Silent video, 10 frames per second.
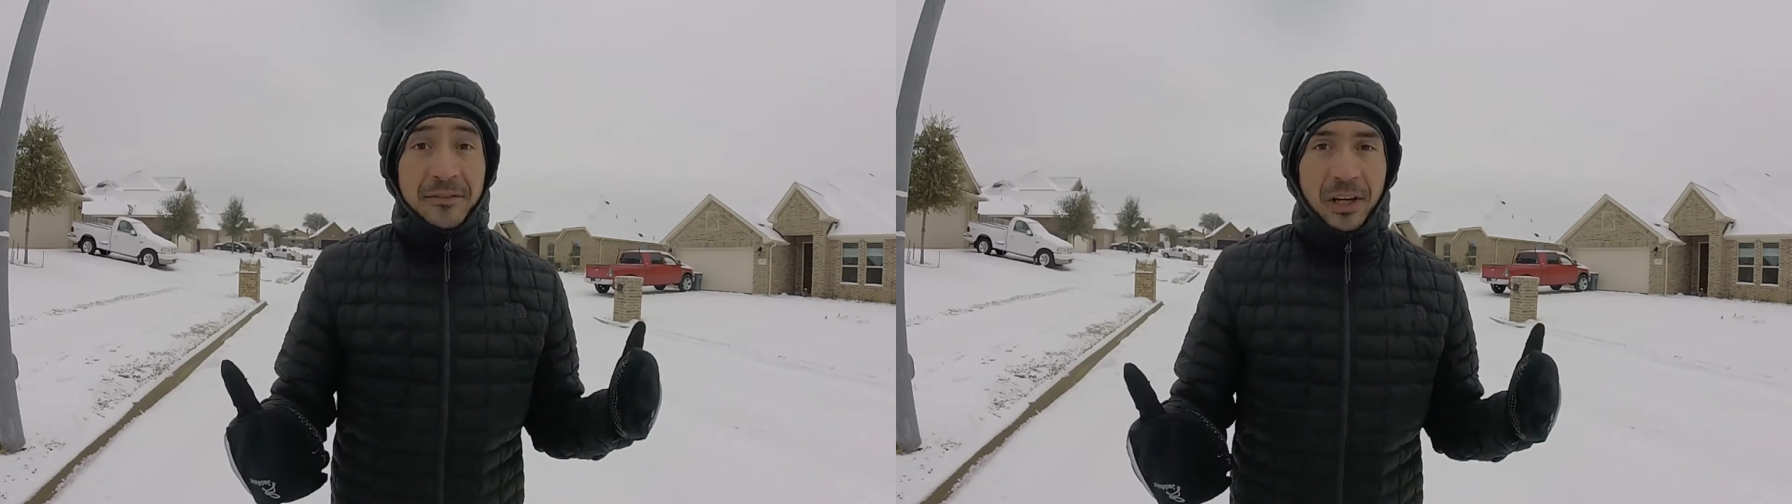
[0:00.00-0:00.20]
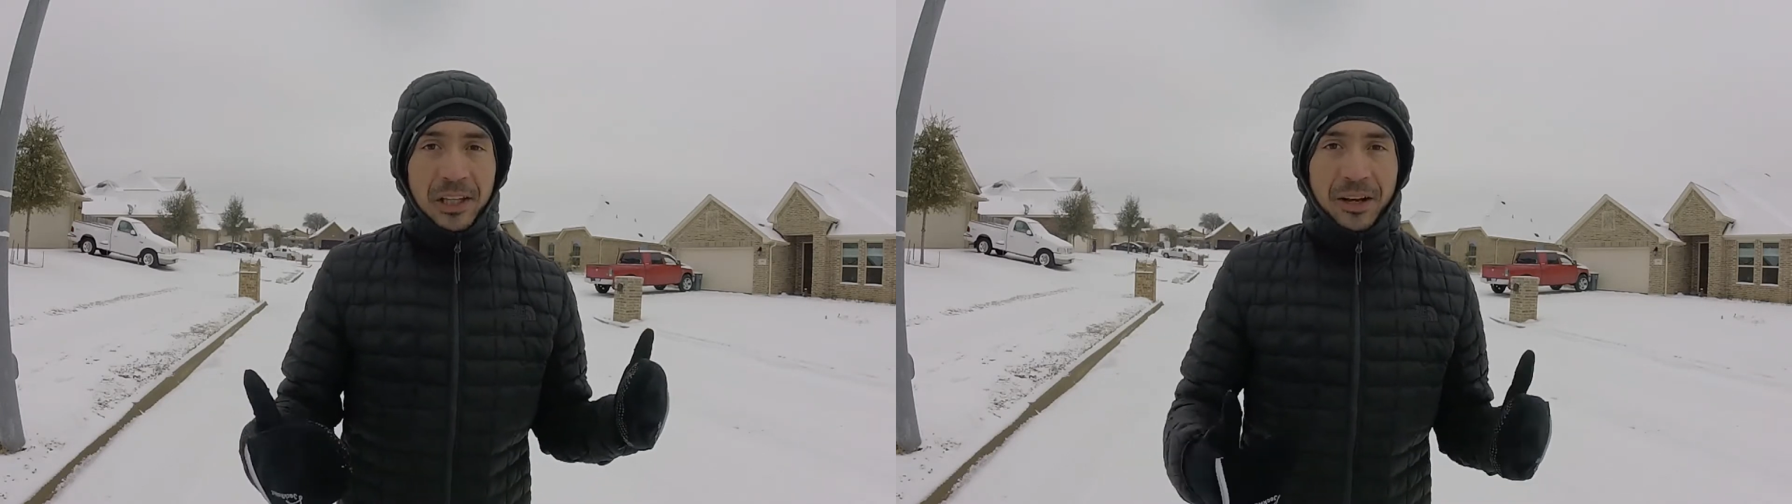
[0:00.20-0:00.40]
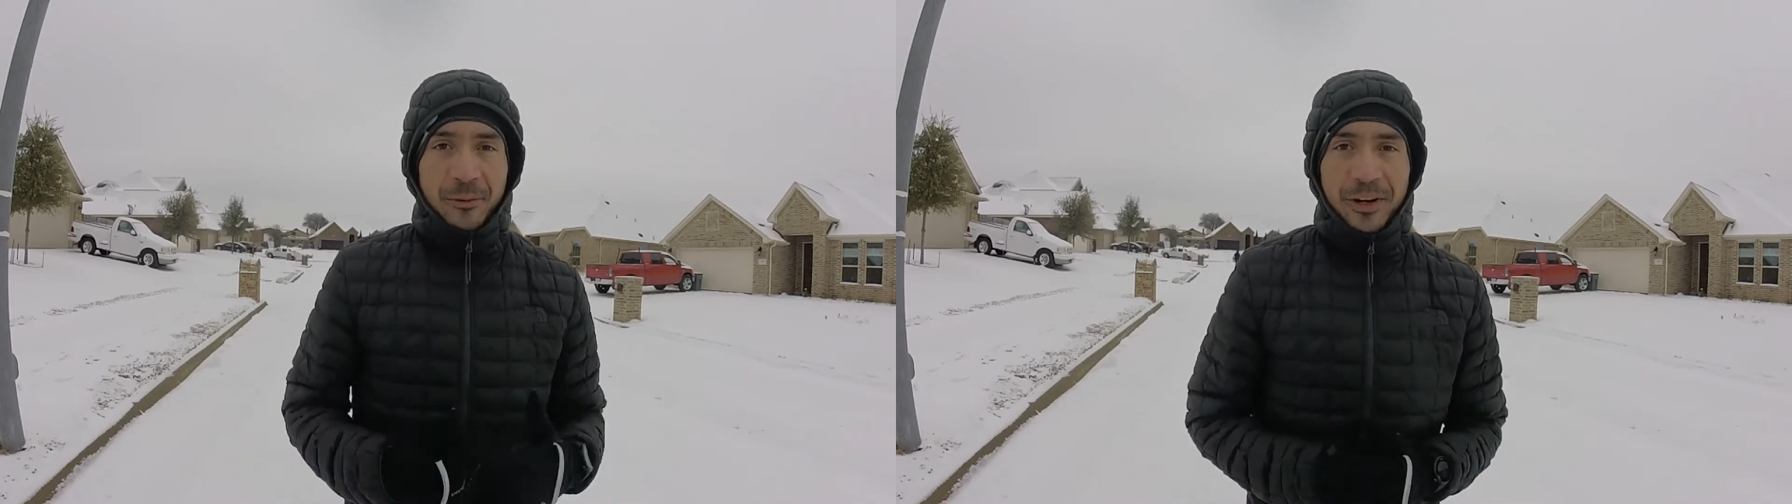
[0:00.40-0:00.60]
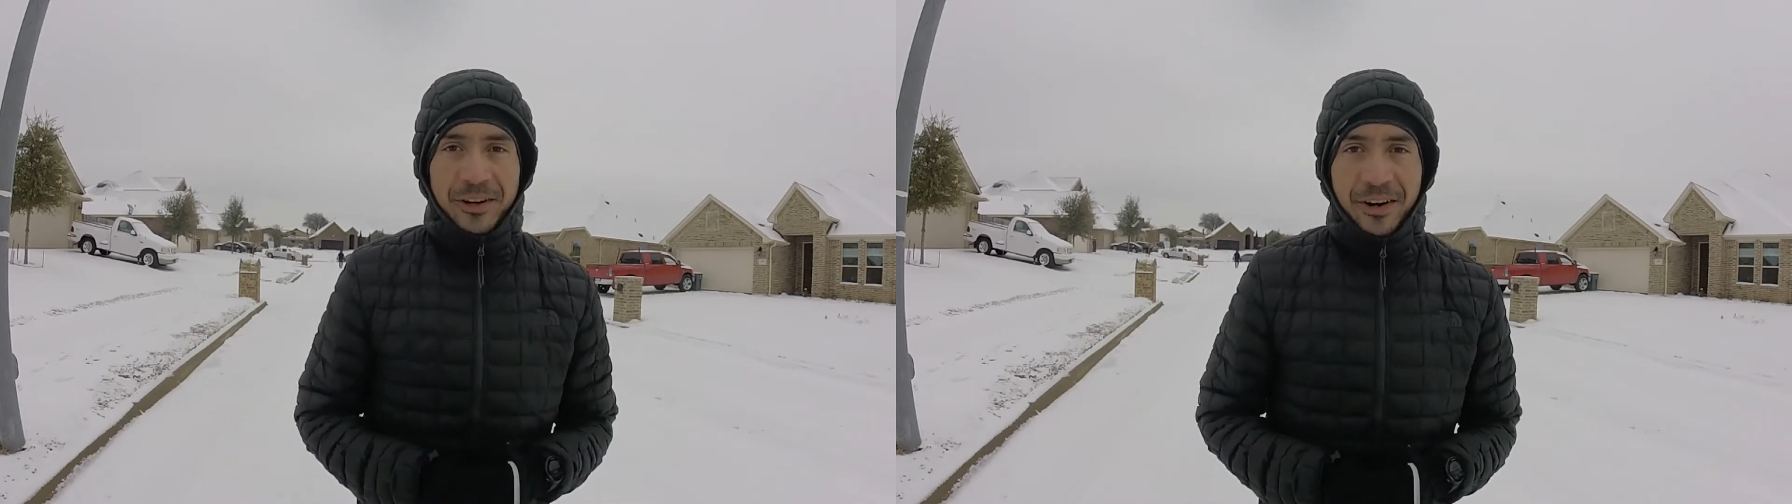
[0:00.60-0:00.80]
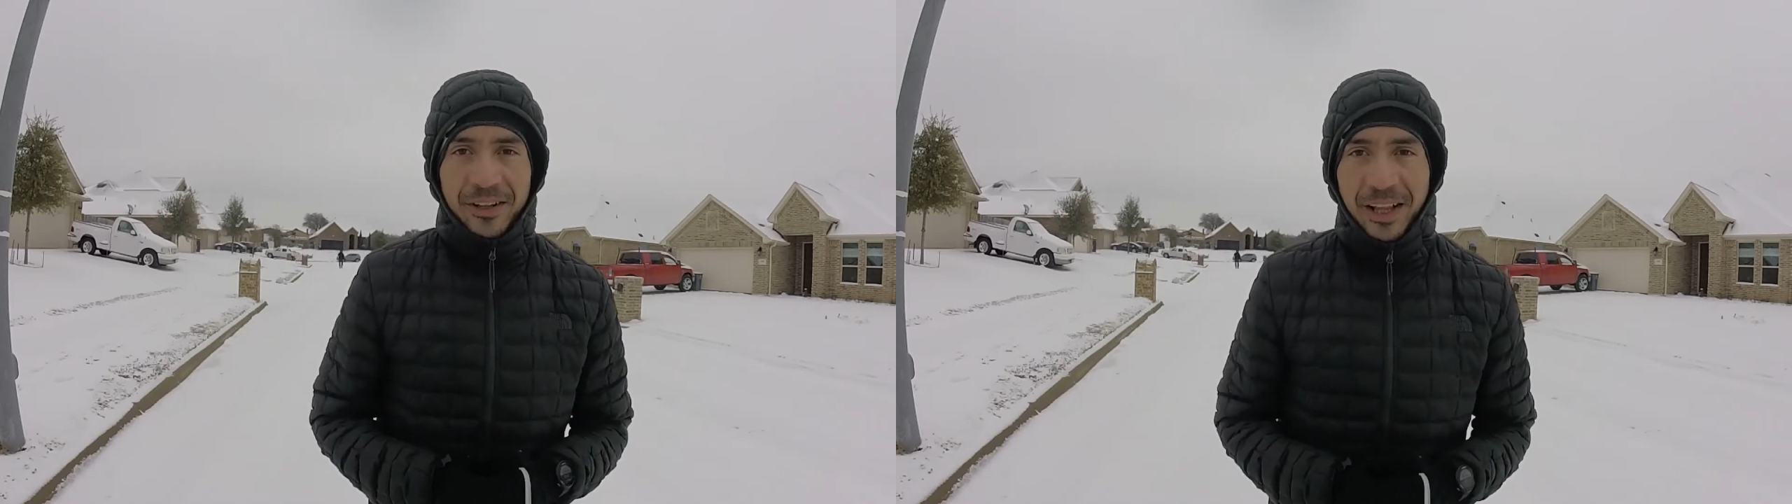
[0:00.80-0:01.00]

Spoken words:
Felt like running on